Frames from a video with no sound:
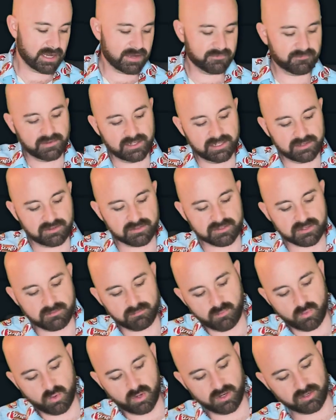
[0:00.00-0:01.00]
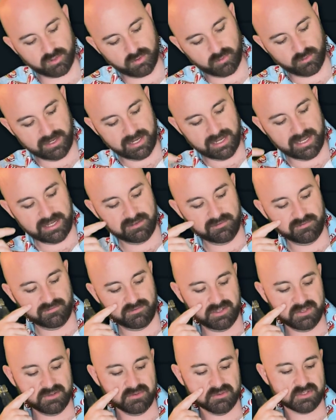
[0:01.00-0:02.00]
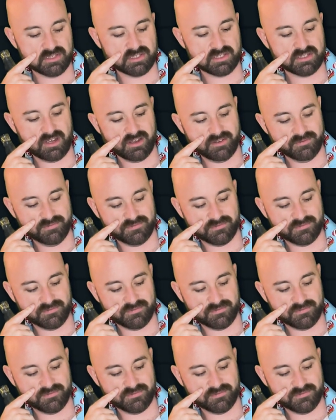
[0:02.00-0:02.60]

I feel like there's a more creative use of